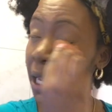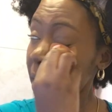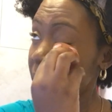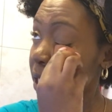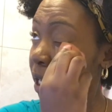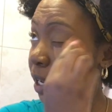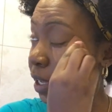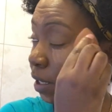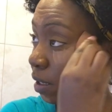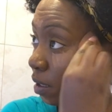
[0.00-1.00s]
and
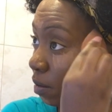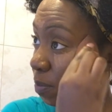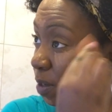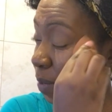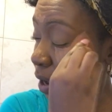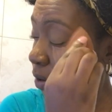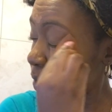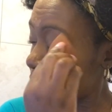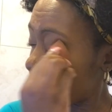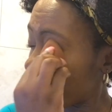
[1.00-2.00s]
I put
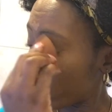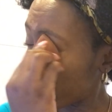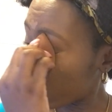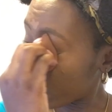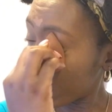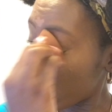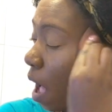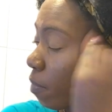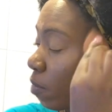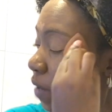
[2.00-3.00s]
powder on before
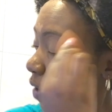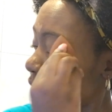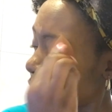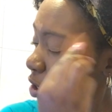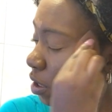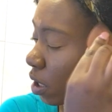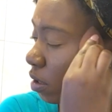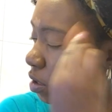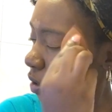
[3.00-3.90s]
I put my foundation on.